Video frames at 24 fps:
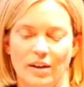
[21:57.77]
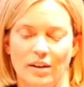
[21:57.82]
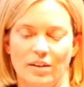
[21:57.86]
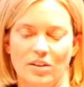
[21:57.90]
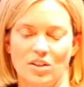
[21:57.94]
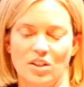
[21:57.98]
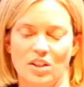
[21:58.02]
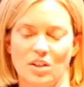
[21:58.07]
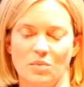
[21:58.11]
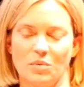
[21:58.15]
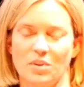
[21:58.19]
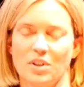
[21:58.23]

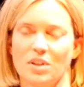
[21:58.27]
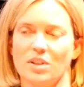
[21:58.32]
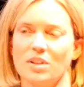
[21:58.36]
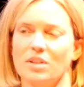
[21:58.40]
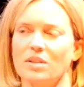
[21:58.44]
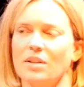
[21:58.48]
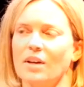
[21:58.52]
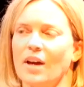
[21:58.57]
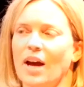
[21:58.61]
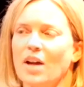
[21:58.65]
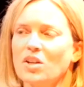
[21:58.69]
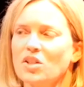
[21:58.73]
She was
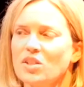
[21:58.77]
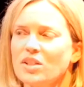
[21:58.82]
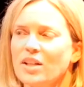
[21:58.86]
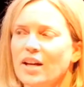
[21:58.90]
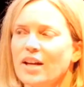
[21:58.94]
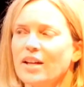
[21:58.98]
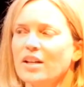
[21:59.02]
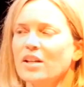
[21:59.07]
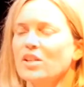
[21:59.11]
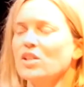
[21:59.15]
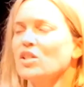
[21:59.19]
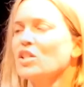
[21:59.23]

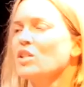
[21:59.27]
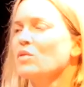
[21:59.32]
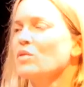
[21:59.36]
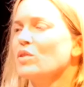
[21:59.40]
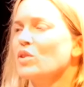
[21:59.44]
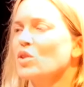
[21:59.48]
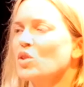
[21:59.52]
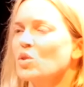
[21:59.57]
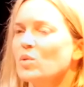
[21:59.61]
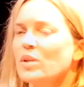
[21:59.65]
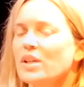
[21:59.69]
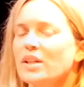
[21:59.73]
agitated. She was
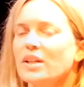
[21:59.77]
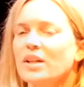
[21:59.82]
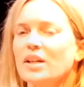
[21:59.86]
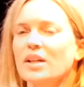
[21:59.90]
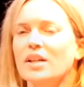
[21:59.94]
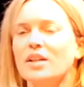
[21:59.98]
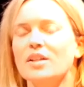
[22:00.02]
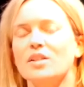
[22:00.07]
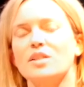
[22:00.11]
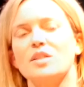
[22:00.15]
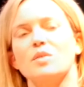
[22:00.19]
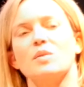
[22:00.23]

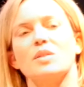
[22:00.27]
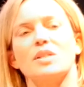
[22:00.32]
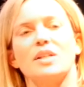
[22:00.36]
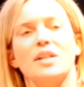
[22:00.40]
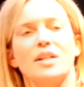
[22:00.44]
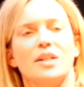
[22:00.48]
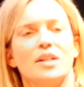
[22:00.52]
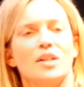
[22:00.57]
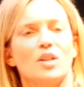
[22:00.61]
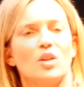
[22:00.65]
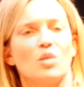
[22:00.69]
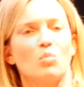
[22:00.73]
shrieking. She was
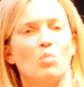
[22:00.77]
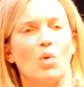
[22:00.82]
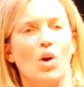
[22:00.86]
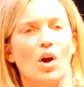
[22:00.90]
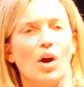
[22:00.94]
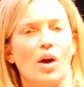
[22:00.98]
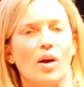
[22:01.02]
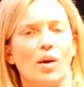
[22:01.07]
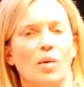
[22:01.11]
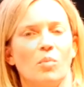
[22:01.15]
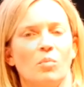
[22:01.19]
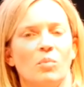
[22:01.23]
hitting her
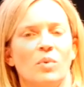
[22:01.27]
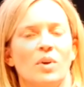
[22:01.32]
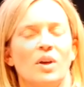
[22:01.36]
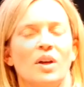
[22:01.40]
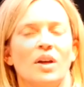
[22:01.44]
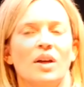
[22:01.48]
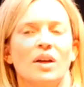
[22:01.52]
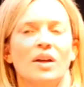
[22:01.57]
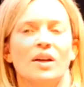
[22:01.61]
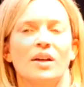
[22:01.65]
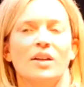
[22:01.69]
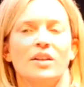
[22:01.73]
mom,
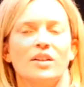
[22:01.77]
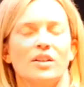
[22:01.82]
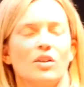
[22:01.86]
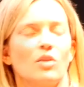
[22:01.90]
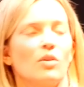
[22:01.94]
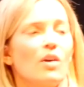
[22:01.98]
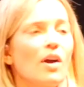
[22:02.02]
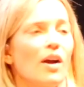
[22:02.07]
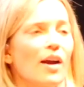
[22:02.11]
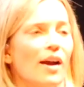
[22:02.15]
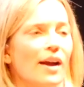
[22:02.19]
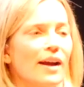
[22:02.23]

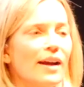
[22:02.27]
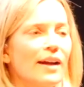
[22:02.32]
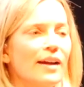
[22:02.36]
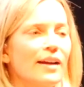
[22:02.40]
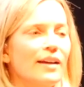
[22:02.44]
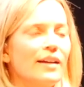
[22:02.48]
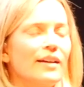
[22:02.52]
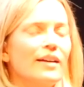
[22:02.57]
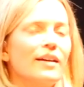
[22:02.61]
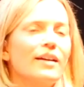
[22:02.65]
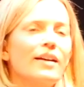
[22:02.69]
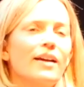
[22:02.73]

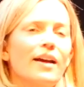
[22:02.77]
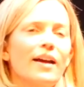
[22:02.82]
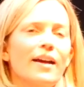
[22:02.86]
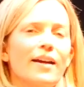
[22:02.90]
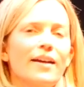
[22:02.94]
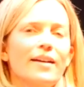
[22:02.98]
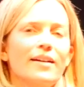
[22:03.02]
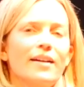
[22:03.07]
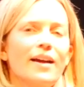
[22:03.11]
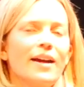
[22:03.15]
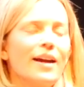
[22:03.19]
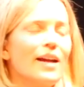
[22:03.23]
crying,
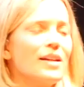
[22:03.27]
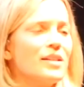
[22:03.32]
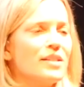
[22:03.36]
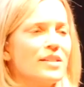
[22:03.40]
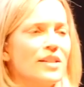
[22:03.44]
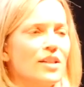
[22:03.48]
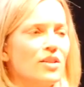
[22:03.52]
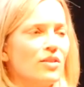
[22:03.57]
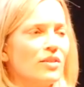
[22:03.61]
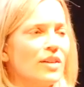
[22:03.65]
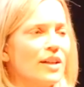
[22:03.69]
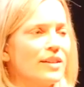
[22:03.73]
and I hadn't
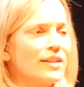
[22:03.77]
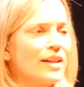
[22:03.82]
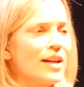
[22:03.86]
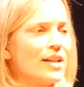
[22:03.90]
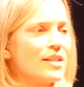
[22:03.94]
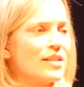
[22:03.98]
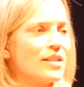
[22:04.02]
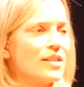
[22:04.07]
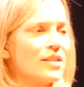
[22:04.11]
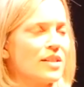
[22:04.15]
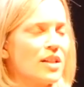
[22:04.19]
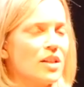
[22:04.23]
seen her like
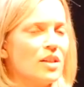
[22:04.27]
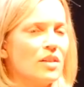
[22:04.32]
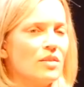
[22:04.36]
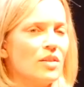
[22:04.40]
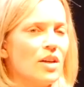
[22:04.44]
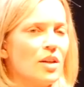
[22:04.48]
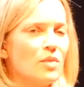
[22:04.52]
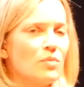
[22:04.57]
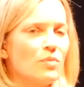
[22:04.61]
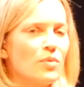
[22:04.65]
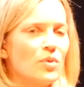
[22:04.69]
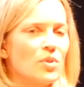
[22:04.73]
that since I
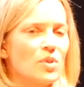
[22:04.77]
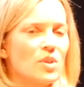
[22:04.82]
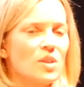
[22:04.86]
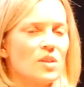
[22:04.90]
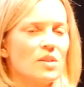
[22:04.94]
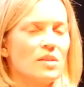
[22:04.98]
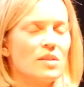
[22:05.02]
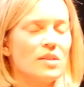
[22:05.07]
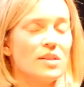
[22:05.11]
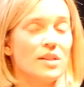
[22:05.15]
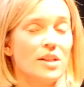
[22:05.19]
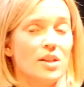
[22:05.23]
had
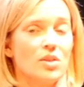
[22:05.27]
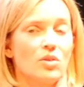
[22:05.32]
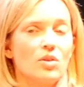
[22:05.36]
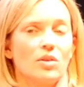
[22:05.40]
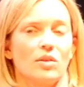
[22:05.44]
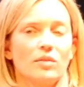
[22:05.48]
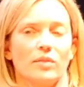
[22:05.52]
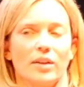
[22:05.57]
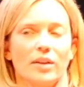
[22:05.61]
first seen her